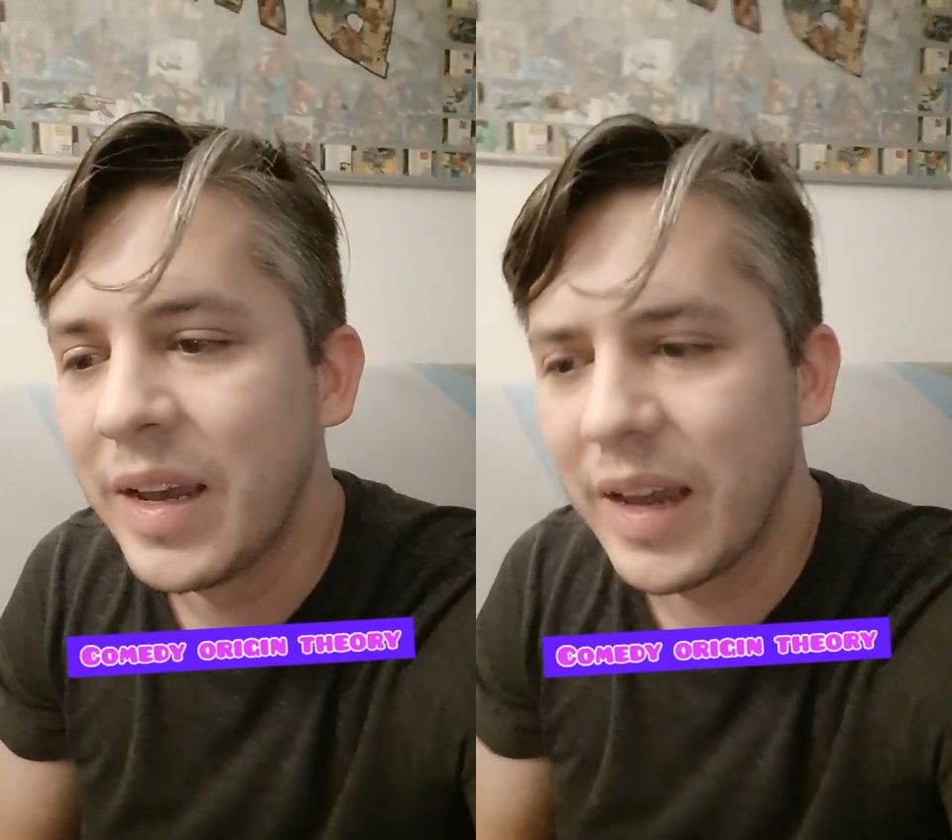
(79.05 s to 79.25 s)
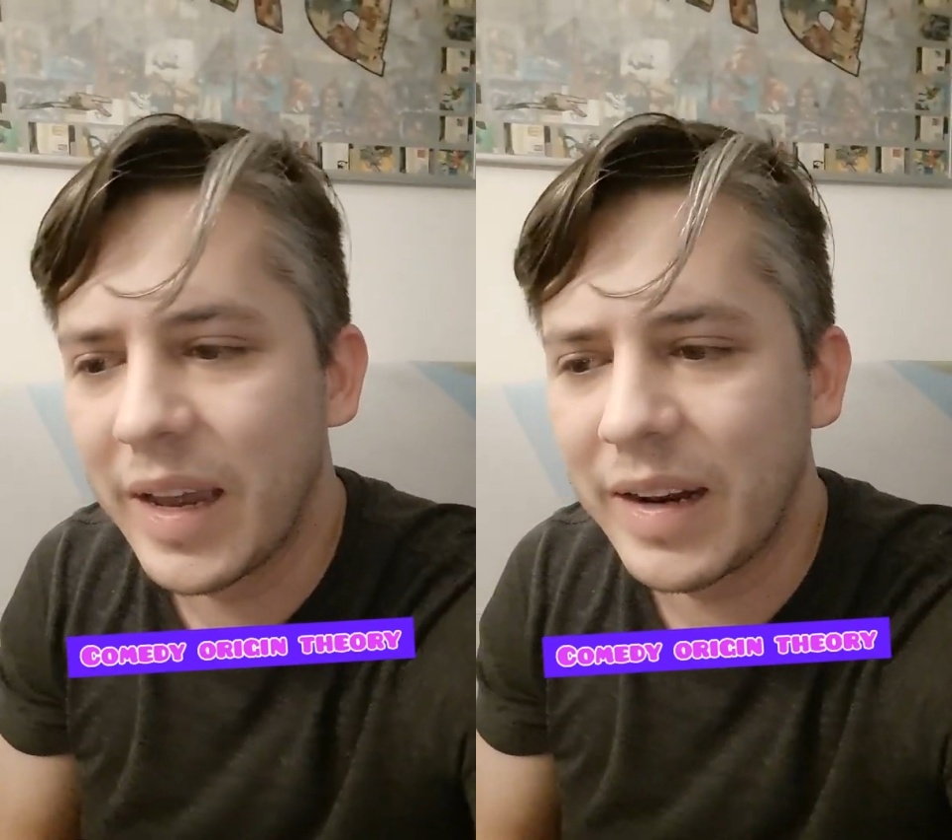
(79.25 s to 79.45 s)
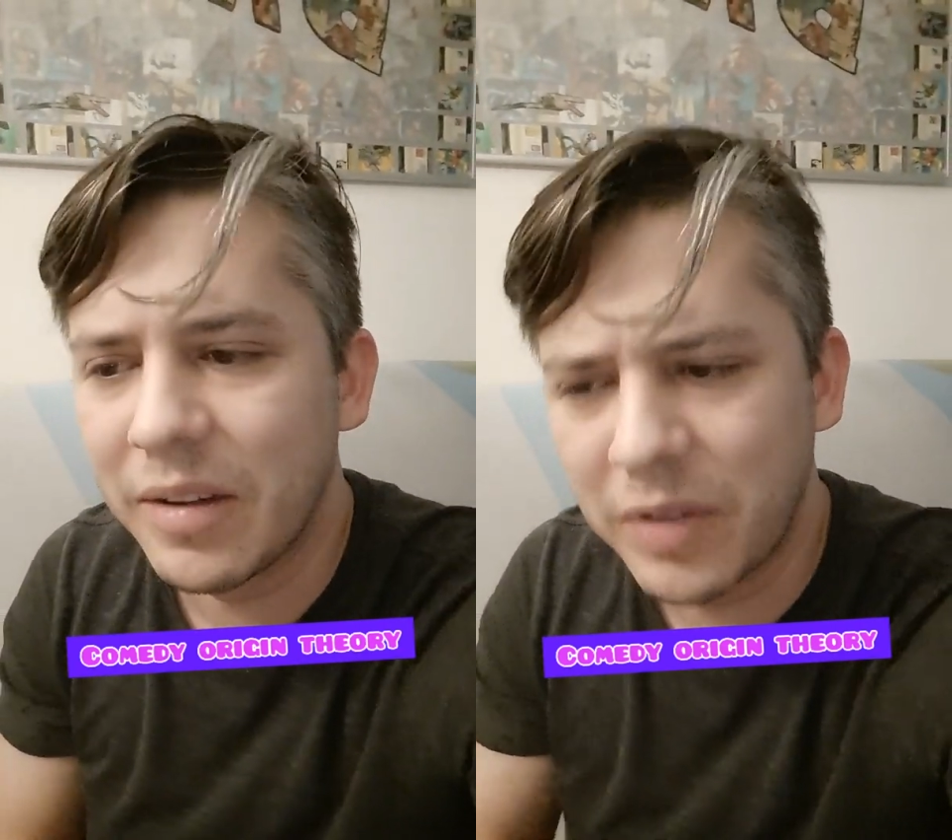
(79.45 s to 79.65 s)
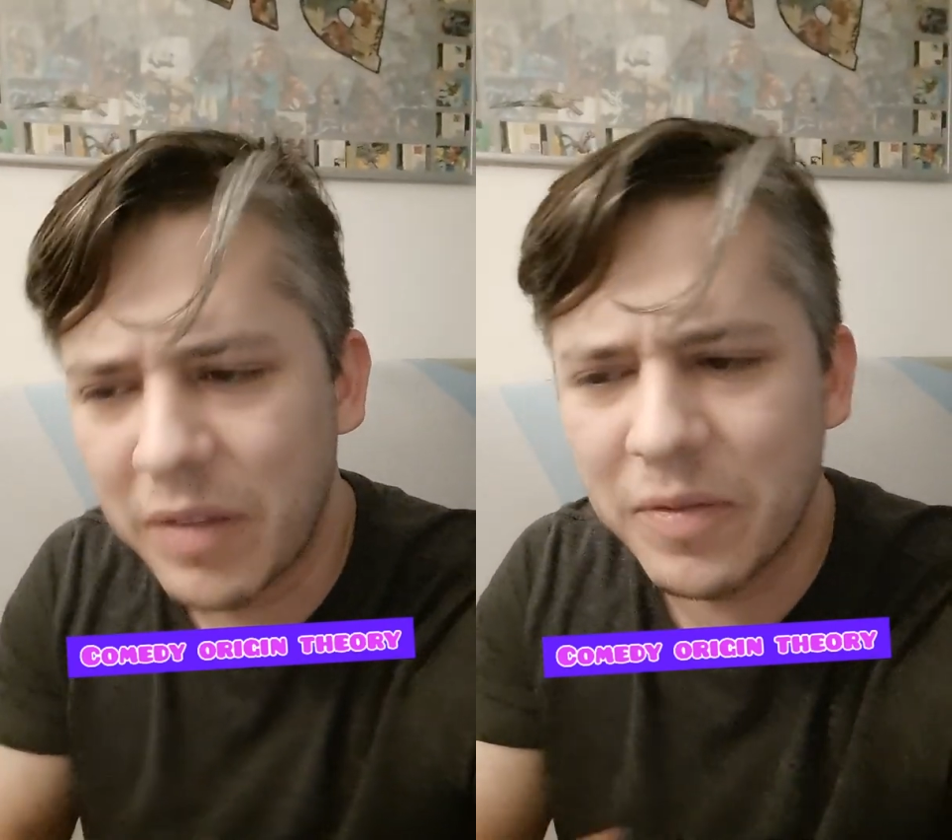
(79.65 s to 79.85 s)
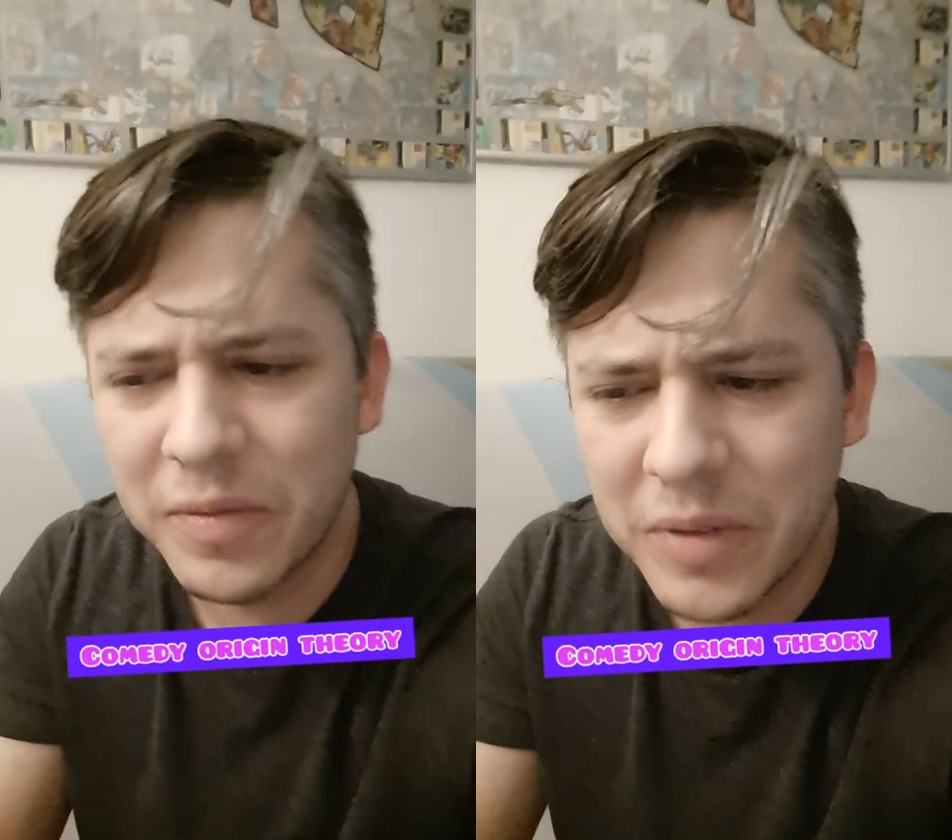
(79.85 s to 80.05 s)
and
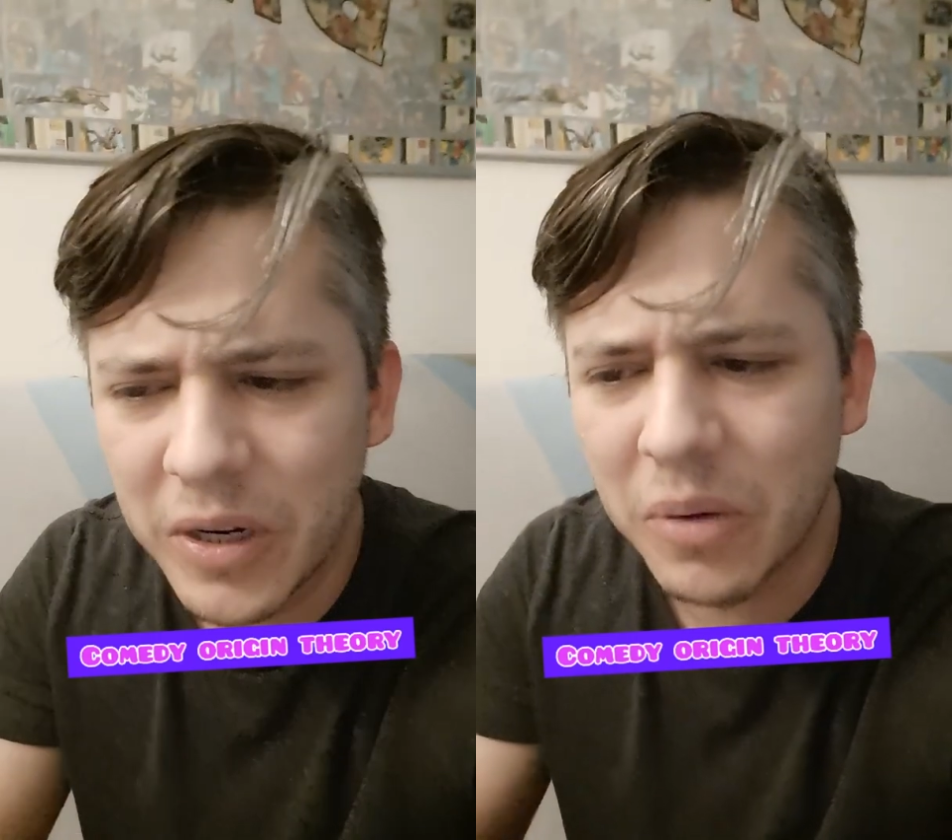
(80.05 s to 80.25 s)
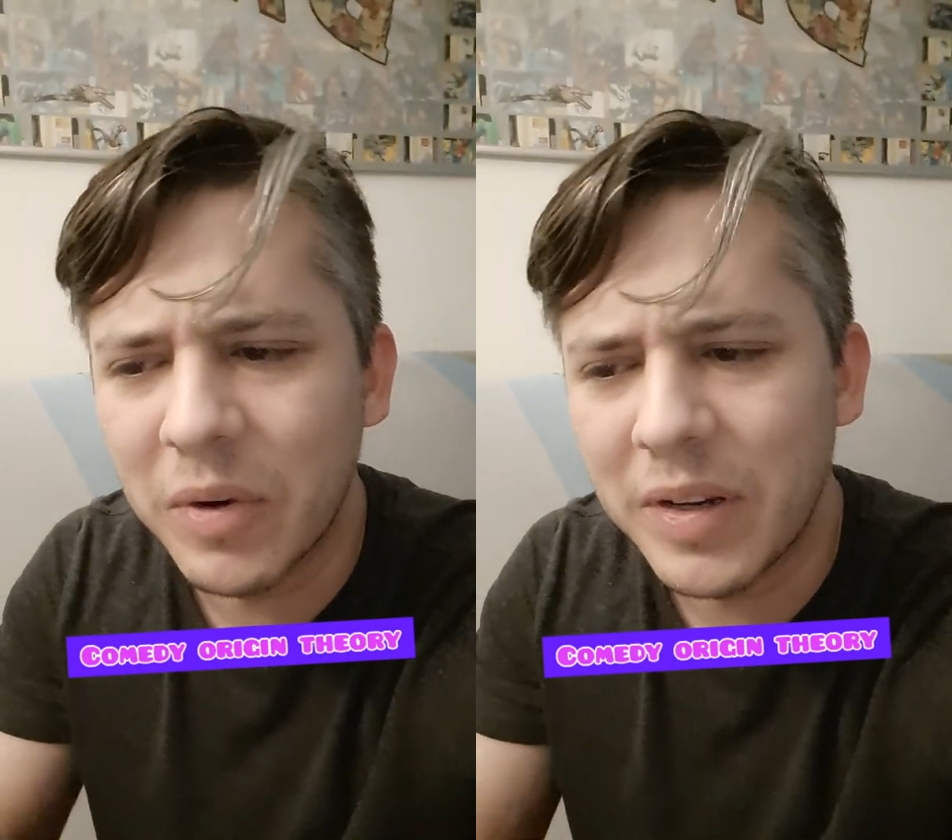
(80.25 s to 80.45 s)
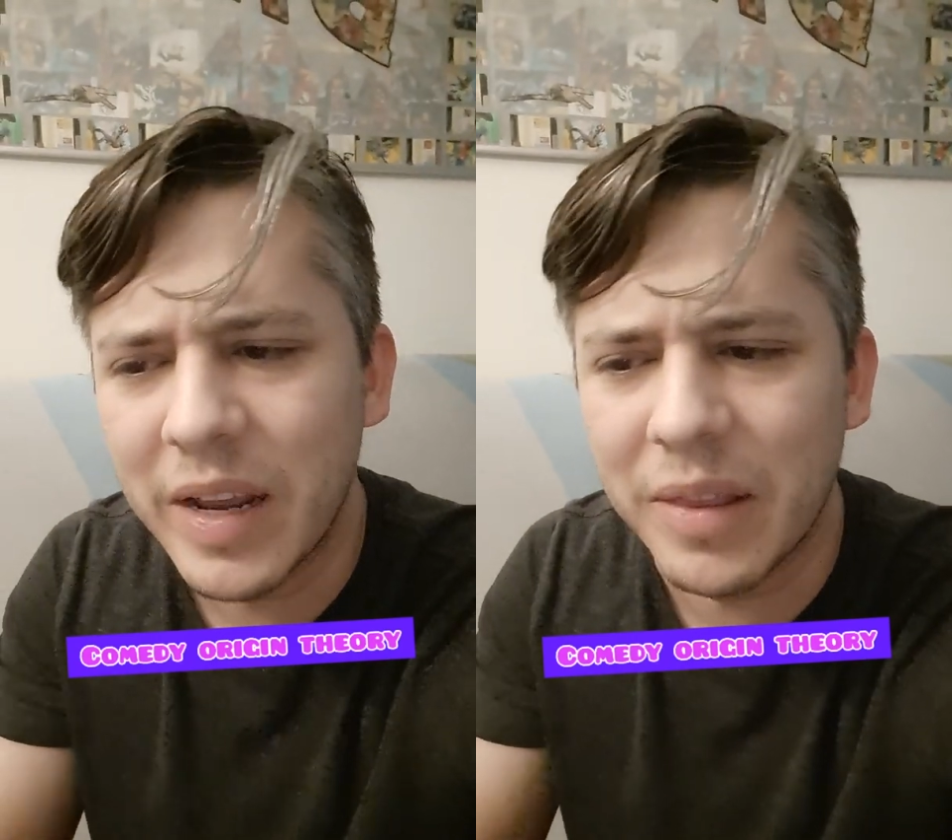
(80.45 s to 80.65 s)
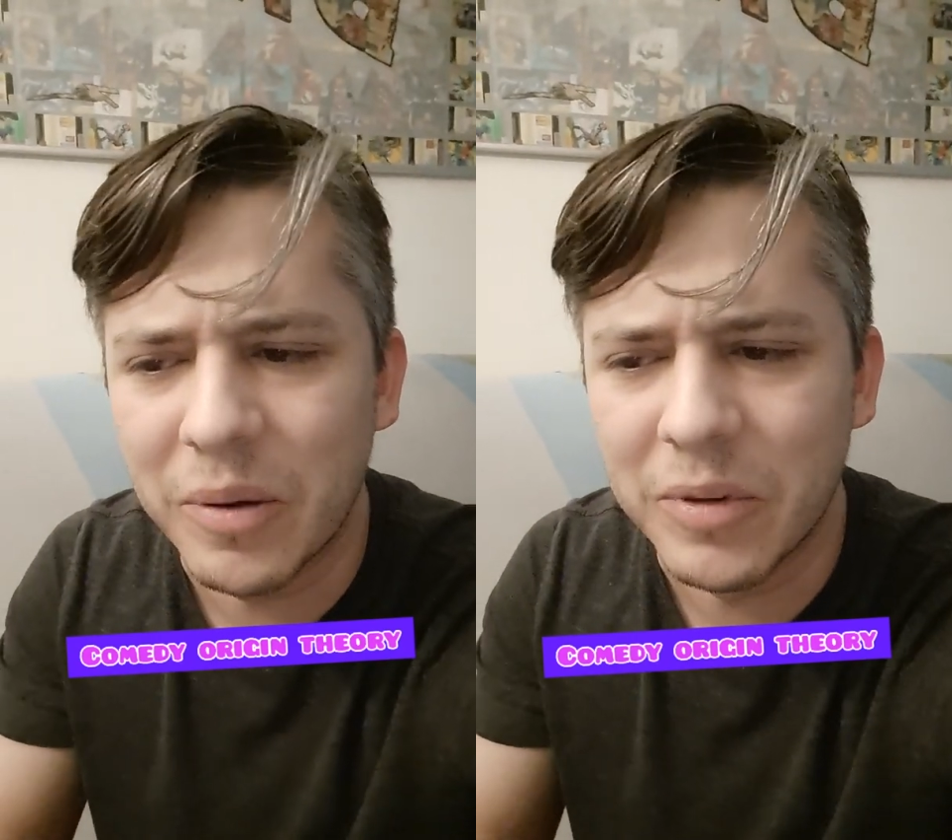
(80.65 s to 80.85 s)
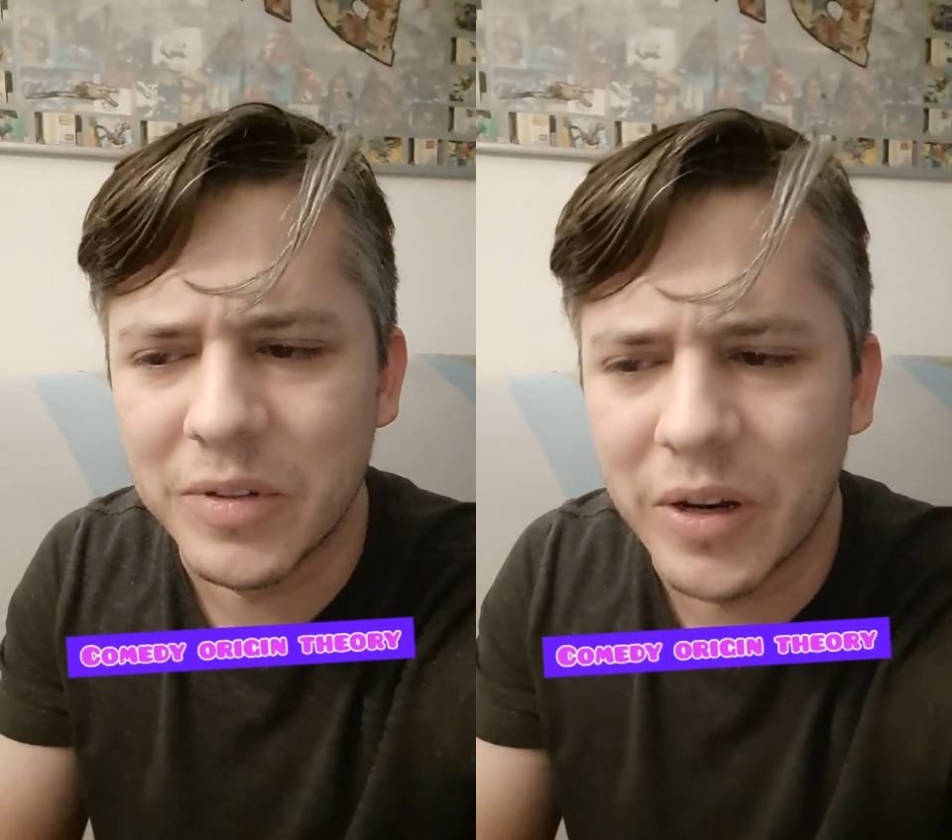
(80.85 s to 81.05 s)
have written down their
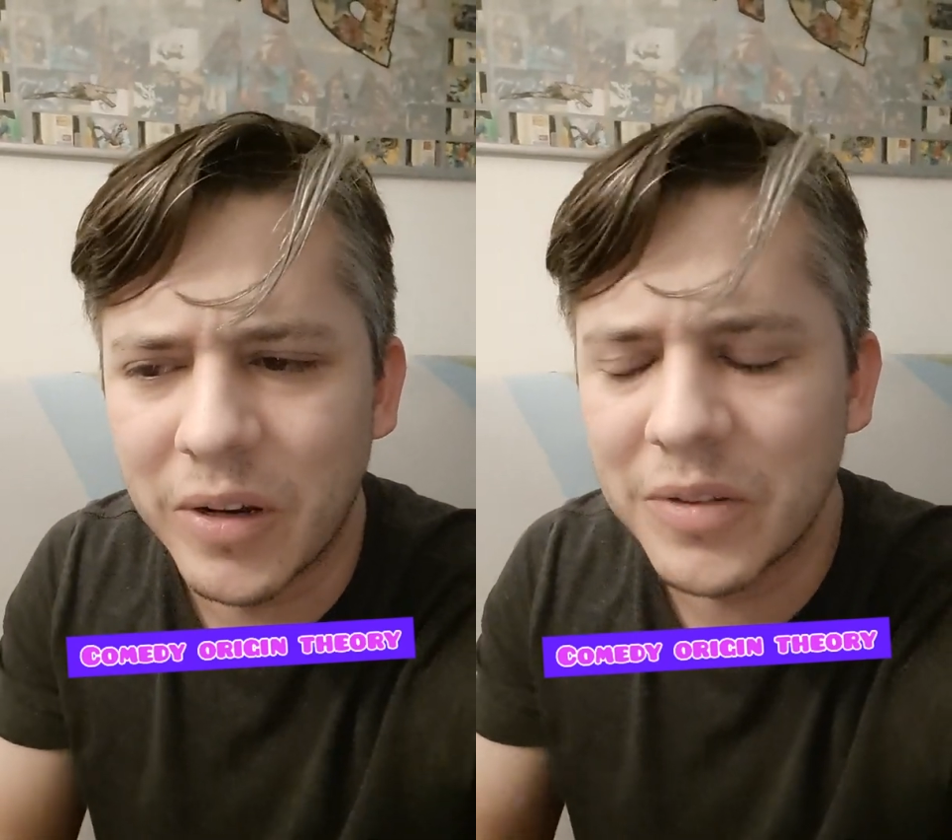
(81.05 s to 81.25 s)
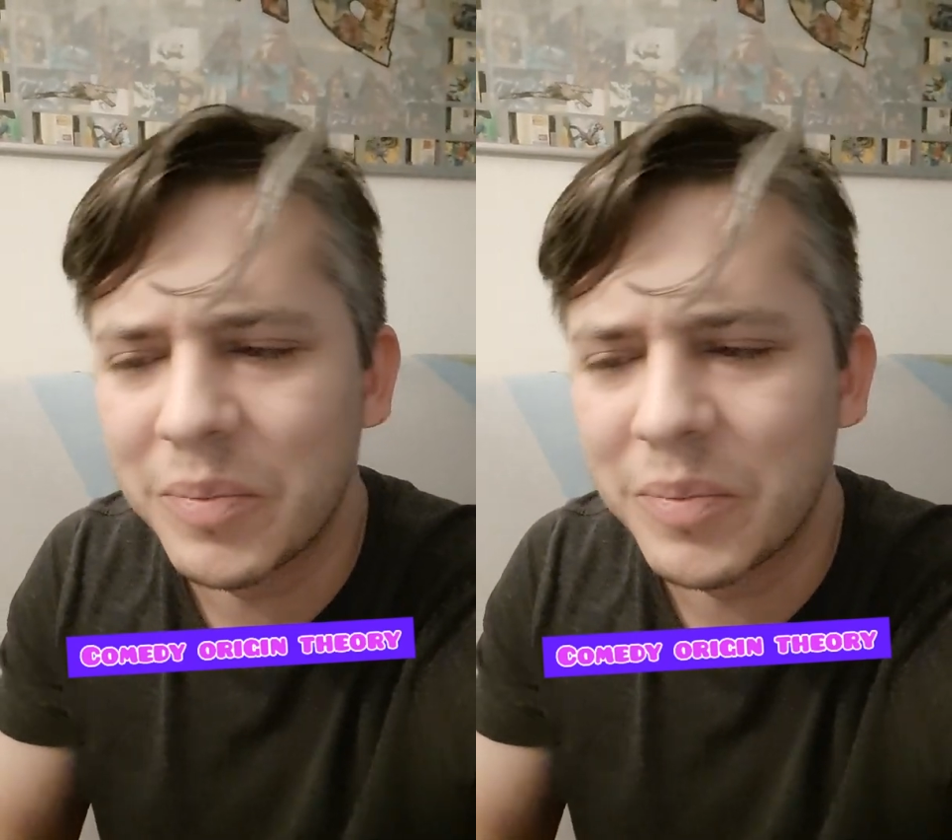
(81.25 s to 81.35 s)
results.